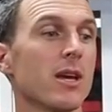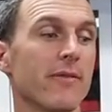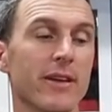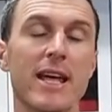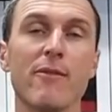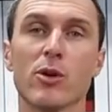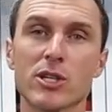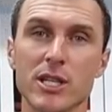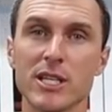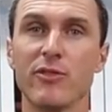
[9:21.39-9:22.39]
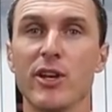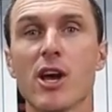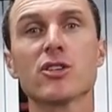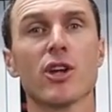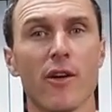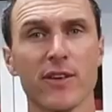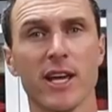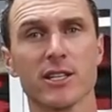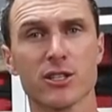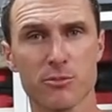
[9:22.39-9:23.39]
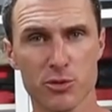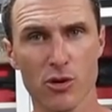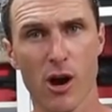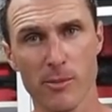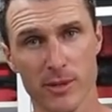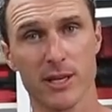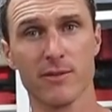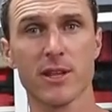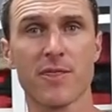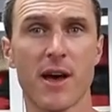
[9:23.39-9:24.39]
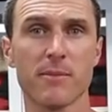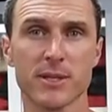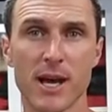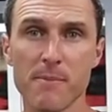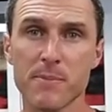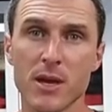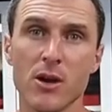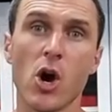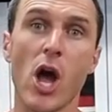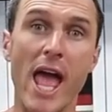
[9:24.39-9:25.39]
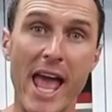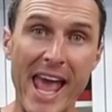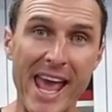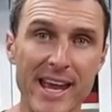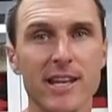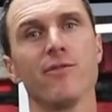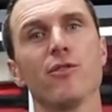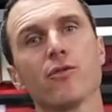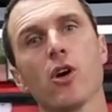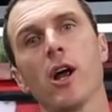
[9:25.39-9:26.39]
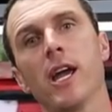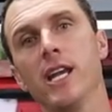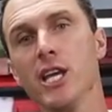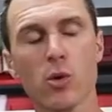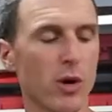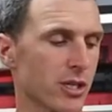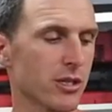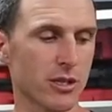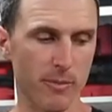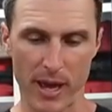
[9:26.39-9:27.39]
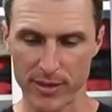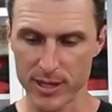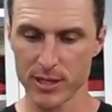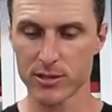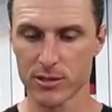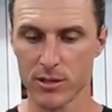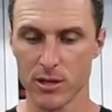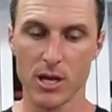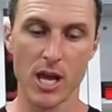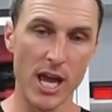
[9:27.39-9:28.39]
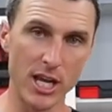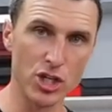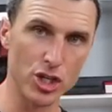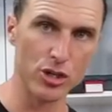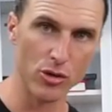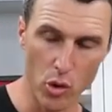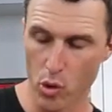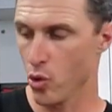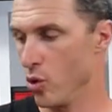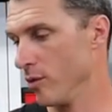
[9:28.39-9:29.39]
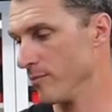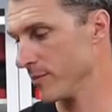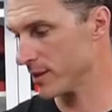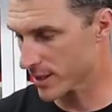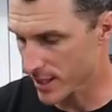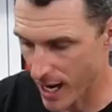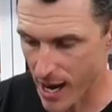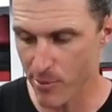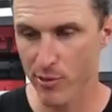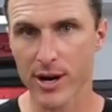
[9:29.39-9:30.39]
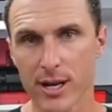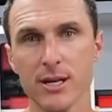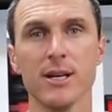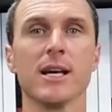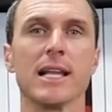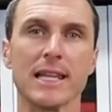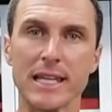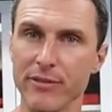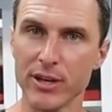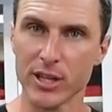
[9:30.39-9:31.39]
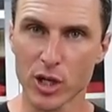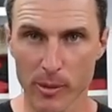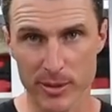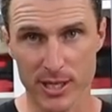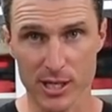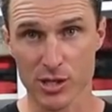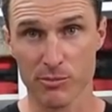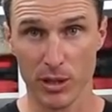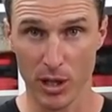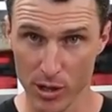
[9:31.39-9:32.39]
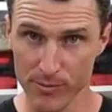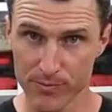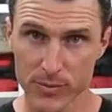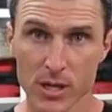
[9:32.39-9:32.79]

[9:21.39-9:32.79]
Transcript: if you love watching these videos, don't forget to subscribe and give us a thumbs up. And if you've got any questions about this engine or the carburetor, leave it in the comment section below.